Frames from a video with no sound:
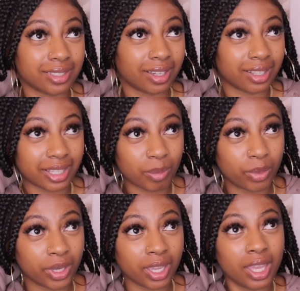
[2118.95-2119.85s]
And at that
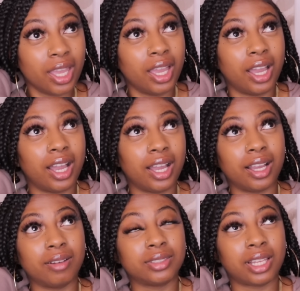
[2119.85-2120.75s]
point,
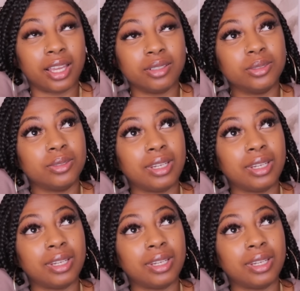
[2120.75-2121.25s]
I was like, ooh,